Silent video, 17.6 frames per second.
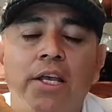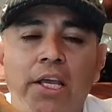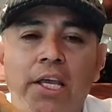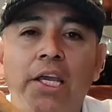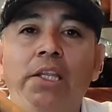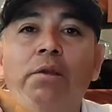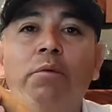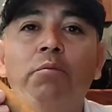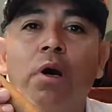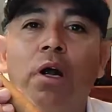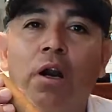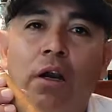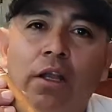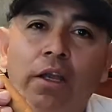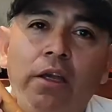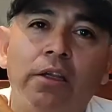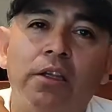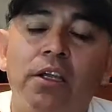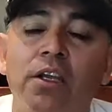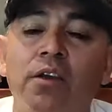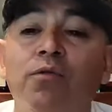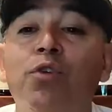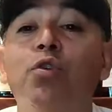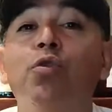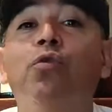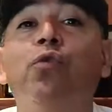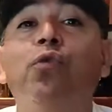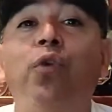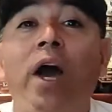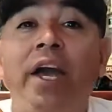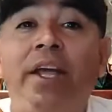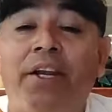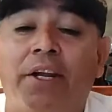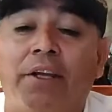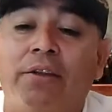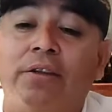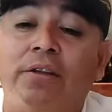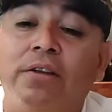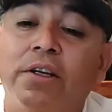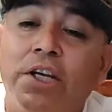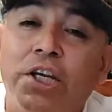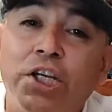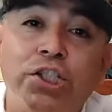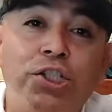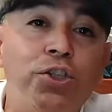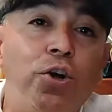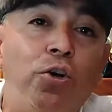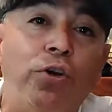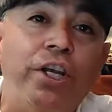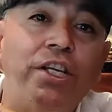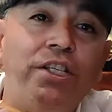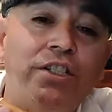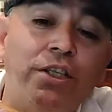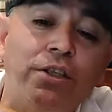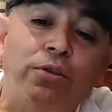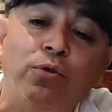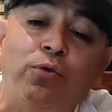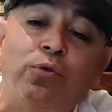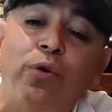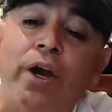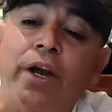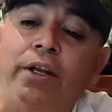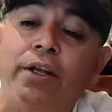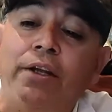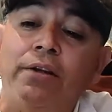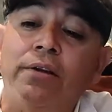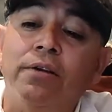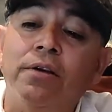in the market if you find it. It's not easy to find it.